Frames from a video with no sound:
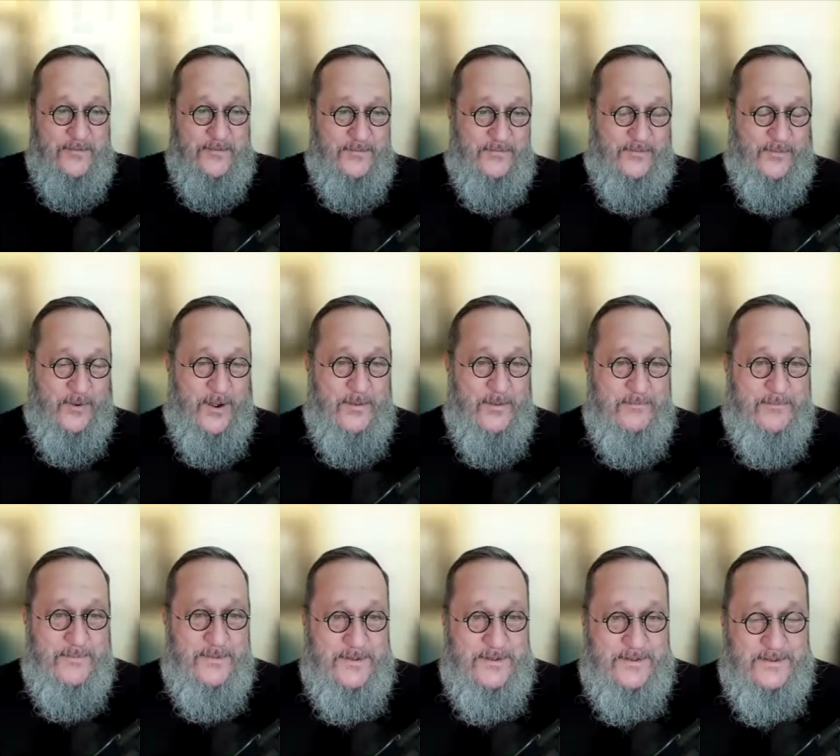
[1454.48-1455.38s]

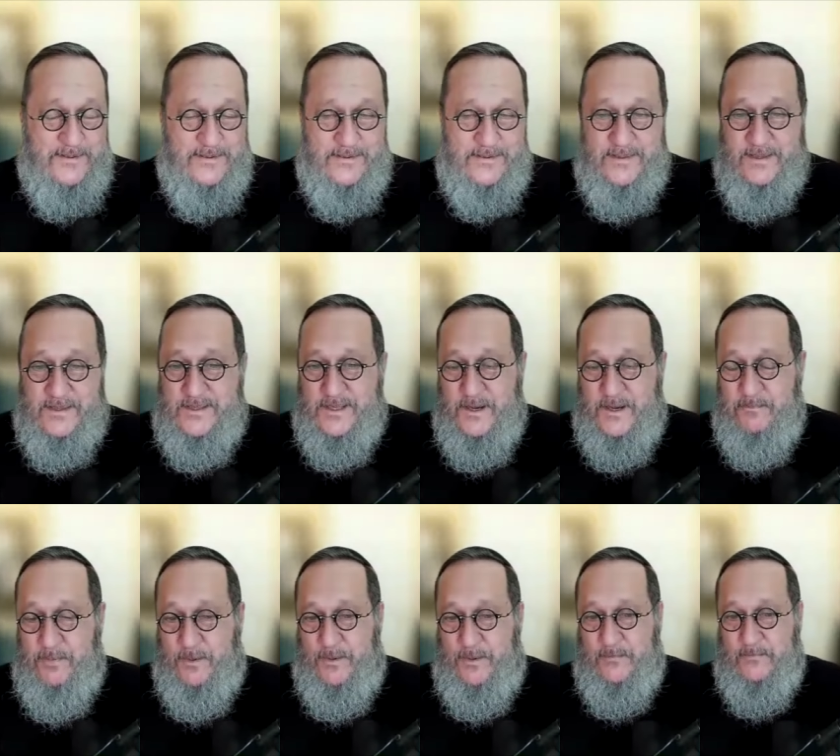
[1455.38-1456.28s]
from the
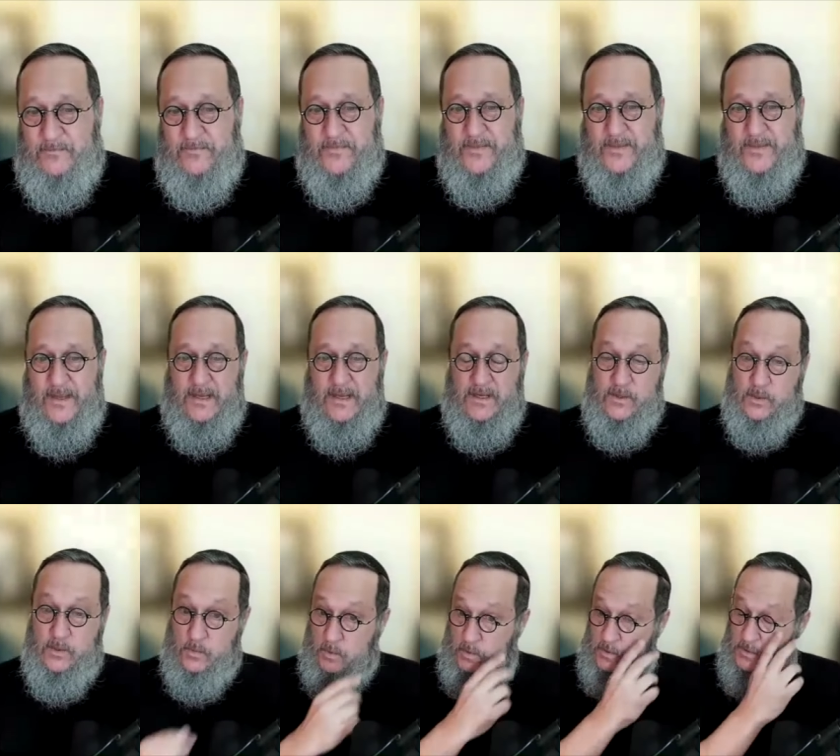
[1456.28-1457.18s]
temple in
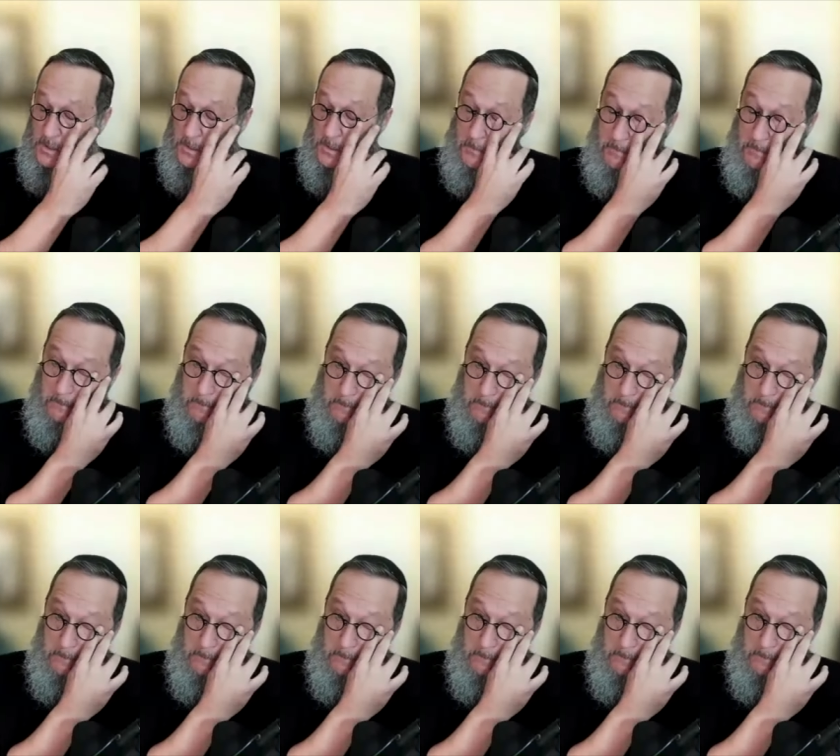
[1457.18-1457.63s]
Jerusalem.